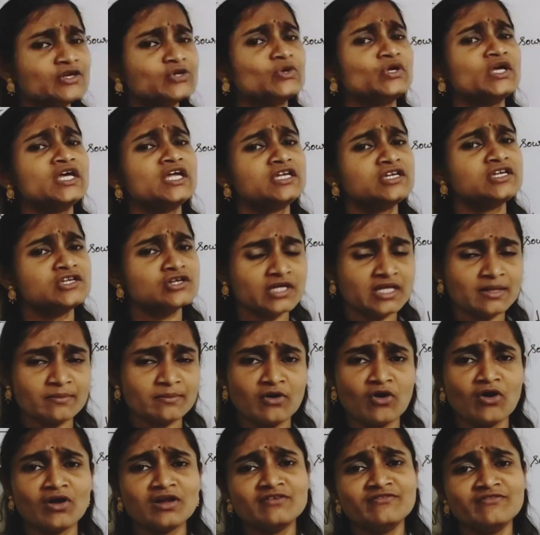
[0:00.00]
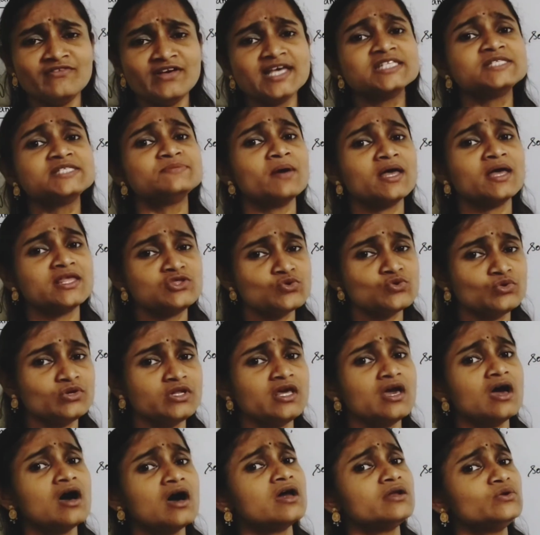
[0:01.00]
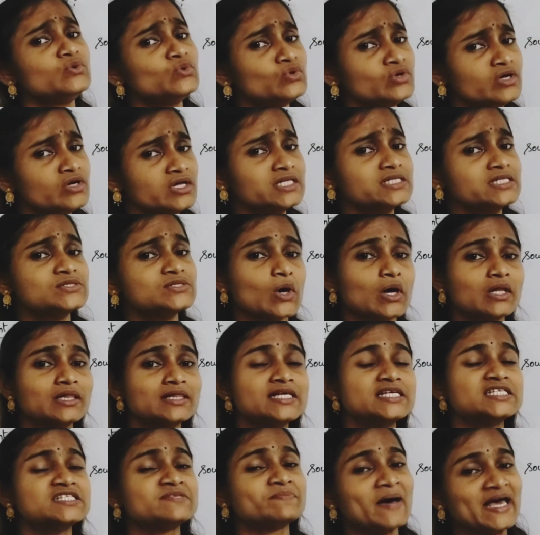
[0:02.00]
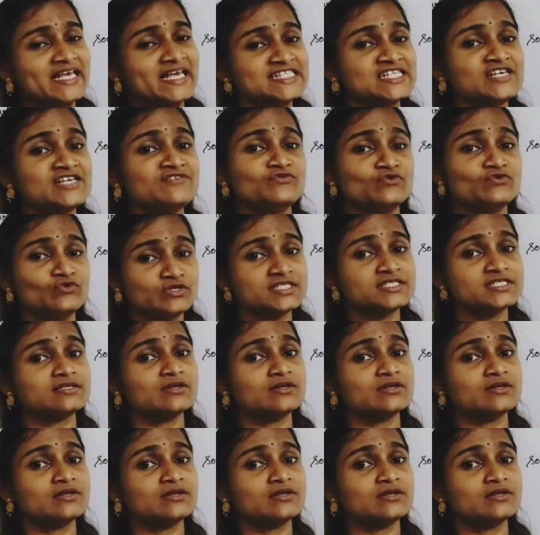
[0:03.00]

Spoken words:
to eat always Manchuria, noodles, all these spicy foods.